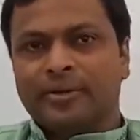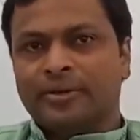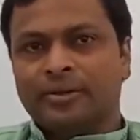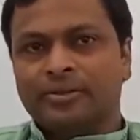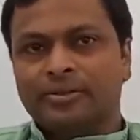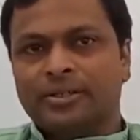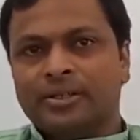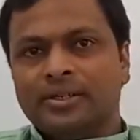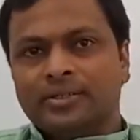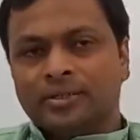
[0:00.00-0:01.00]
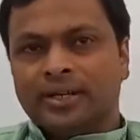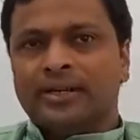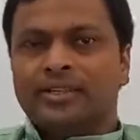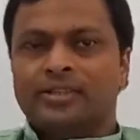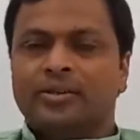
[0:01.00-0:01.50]
and all those. So
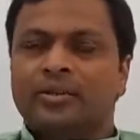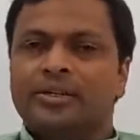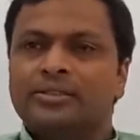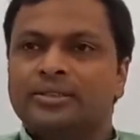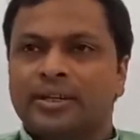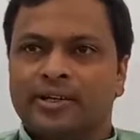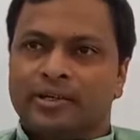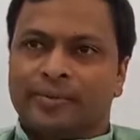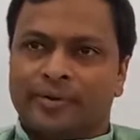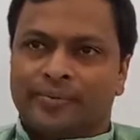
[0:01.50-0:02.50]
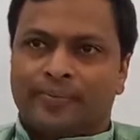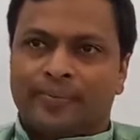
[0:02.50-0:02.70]
that is called as anatomy.